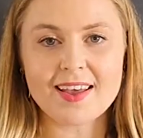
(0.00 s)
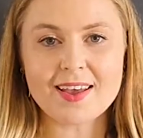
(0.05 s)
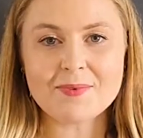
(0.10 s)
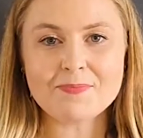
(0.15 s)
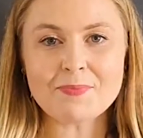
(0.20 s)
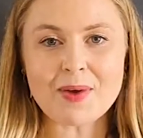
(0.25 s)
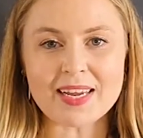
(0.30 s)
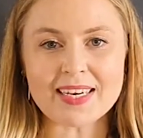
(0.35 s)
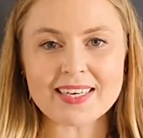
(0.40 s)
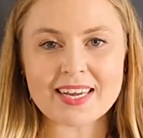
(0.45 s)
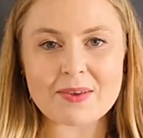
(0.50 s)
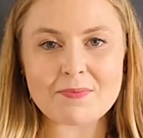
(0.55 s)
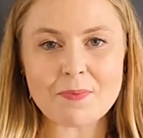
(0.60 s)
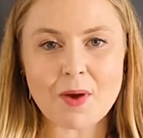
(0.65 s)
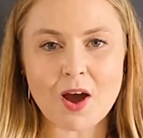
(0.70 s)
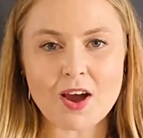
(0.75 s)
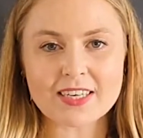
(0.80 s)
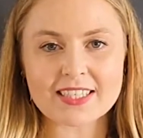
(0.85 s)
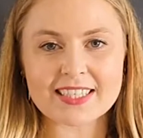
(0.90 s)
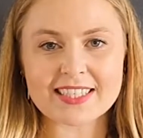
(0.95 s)
Monday
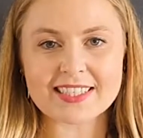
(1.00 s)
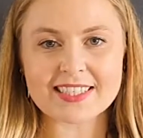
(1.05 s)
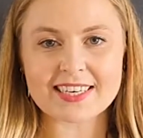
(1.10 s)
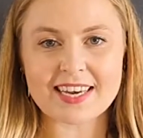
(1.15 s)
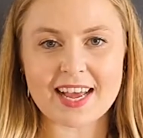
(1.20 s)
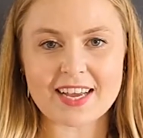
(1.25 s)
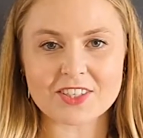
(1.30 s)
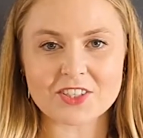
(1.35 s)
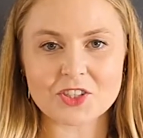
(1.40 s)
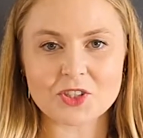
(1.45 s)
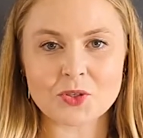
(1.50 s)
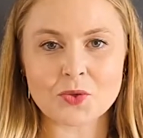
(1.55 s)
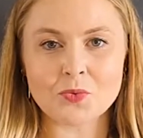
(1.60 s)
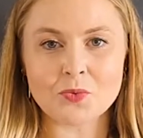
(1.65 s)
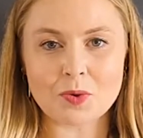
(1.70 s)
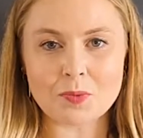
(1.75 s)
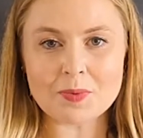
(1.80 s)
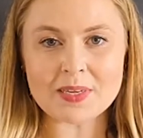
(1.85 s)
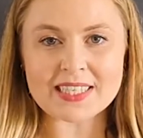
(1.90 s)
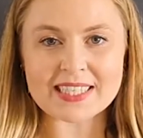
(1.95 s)
marked International
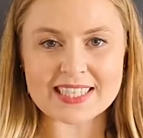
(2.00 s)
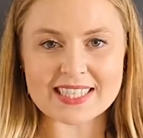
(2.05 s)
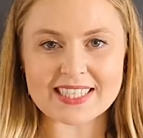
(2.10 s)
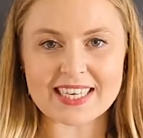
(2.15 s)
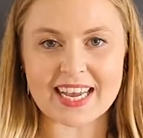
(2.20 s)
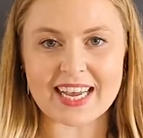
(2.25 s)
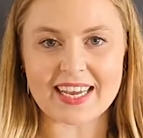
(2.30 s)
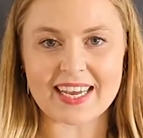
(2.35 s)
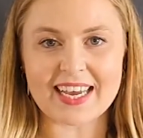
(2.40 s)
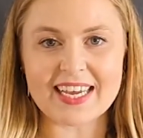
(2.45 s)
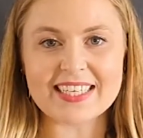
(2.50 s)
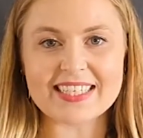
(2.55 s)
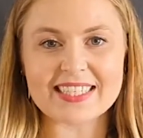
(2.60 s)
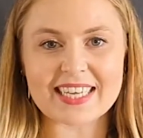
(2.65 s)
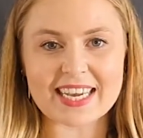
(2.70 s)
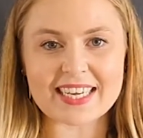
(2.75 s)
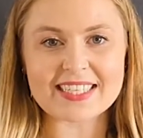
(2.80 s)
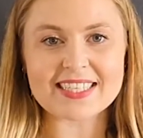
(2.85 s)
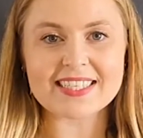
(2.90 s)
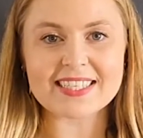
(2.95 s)
Women's Day, a
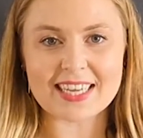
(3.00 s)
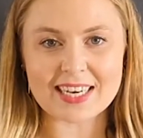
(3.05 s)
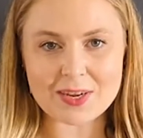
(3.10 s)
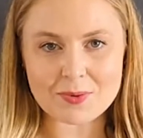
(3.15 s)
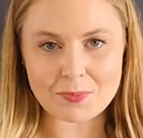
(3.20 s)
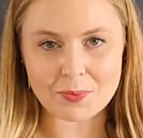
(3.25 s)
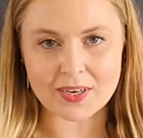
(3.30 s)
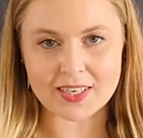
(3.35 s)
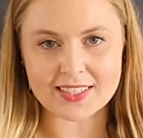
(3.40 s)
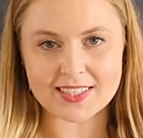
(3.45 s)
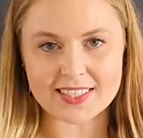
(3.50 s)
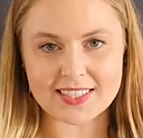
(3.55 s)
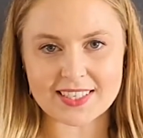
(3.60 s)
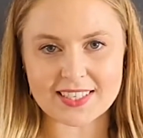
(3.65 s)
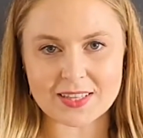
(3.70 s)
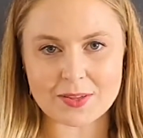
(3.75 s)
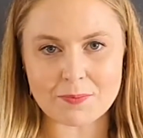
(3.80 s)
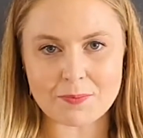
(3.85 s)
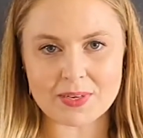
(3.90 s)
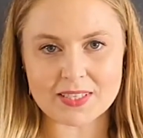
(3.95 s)
day celebrated in
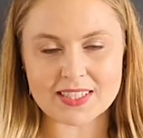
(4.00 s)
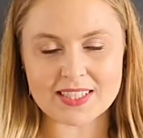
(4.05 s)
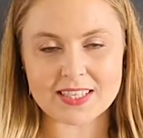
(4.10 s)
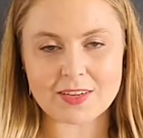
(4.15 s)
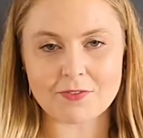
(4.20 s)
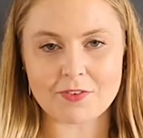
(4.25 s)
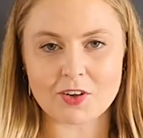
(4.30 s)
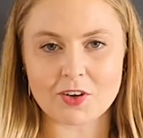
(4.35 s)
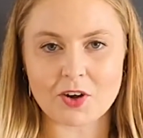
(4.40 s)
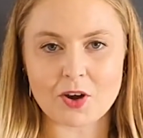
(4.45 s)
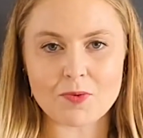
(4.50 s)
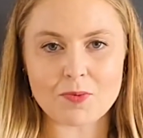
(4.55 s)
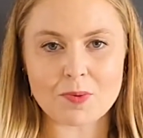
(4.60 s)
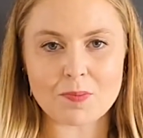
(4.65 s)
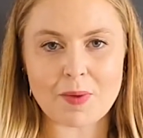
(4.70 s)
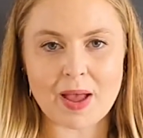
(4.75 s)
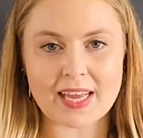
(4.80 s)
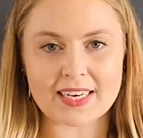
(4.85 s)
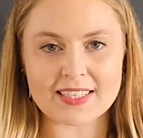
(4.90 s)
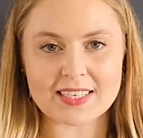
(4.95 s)
the midst of a global
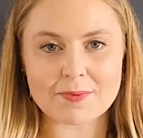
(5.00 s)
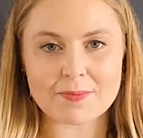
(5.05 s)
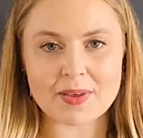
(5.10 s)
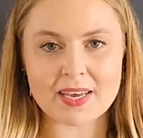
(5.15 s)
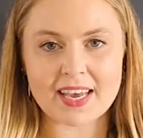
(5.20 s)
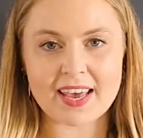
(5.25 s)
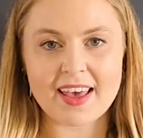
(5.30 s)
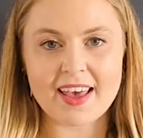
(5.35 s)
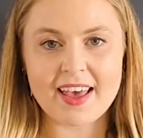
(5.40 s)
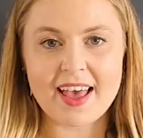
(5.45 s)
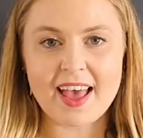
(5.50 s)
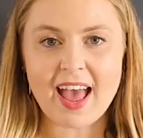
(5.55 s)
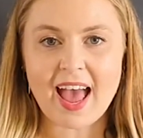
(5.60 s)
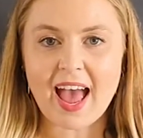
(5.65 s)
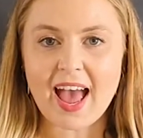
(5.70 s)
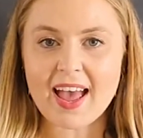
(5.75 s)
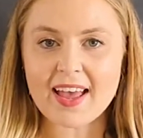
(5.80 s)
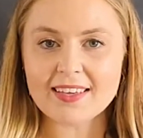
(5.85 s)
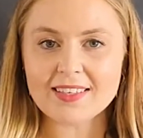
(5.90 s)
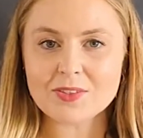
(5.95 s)
pandemic
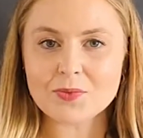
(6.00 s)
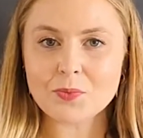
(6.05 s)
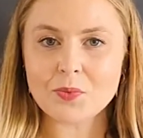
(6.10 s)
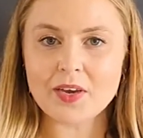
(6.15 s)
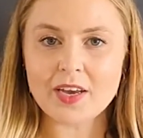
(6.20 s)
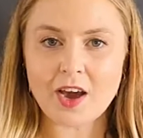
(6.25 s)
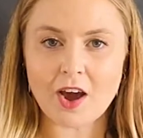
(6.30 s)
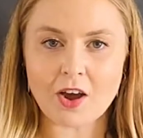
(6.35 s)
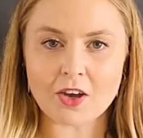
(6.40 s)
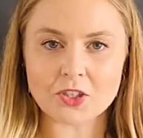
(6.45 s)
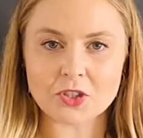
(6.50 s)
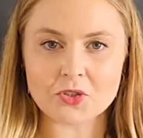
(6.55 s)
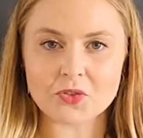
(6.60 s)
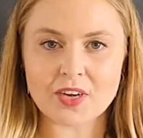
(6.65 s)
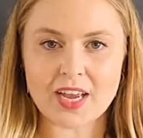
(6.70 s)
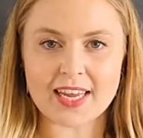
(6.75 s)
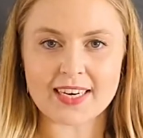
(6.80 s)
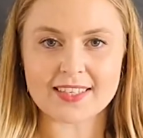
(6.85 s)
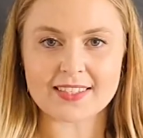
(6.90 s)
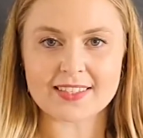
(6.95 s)
and where harsh
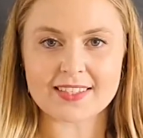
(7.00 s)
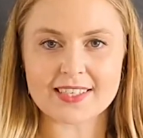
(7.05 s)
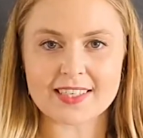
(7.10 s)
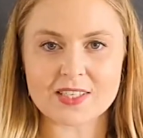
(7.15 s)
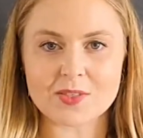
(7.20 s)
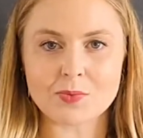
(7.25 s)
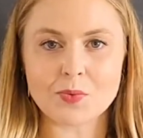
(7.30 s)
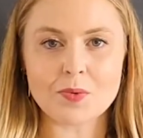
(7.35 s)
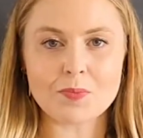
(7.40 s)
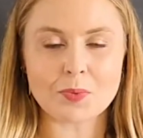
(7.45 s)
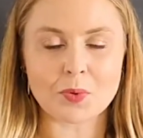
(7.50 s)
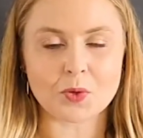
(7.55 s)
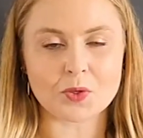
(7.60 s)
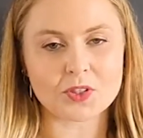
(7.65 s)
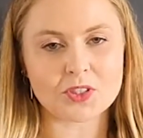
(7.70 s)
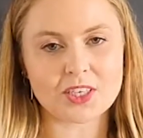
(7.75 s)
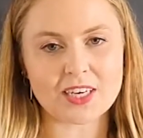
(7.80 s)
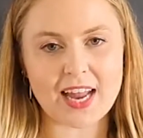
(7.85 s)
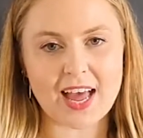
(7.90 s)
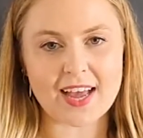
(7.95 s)
realities were brought
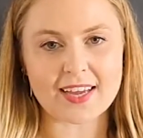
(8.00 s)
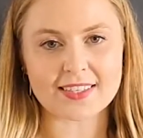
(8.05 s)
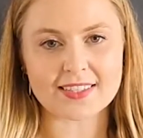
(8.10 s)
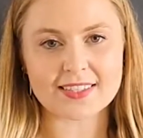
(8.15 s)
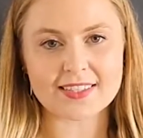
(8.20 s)
to light.